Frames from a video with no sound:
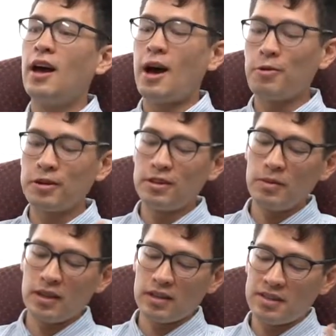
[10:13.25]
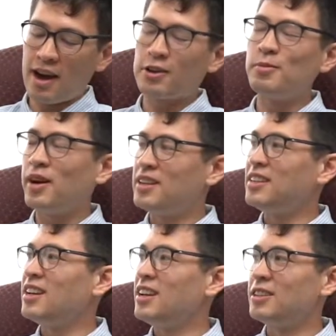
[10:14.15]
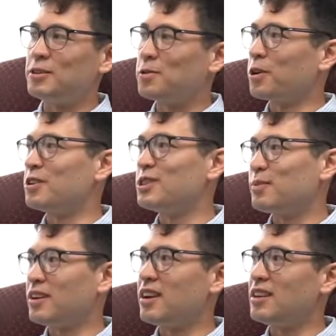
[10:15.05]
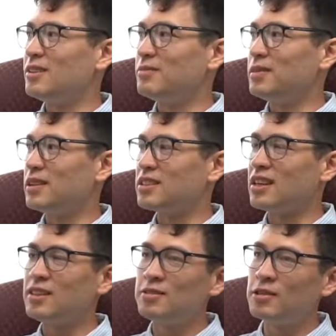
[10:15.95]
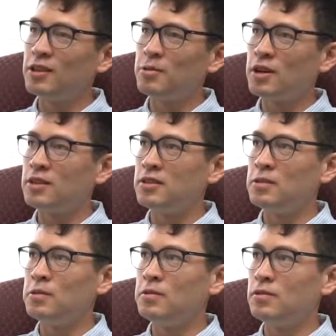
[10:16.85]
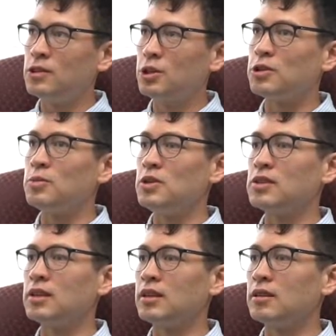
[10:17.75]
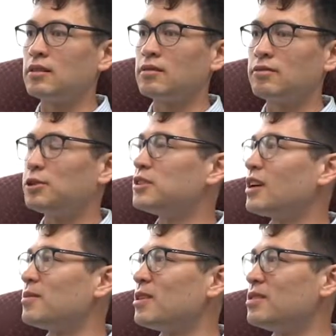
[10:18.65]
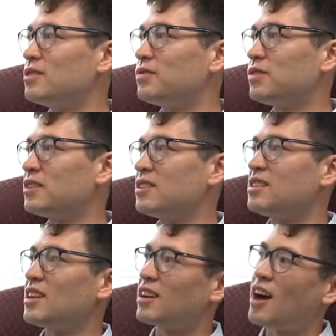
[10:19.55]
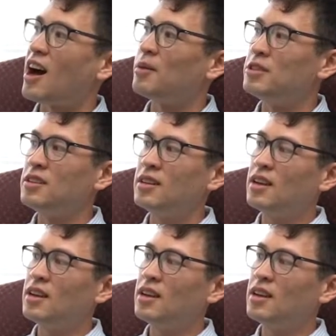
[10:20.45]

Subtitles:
I wanted to be a doctor by day and an organist by night, because I didn't really want to do church music full time. I always felt it as like a hobby.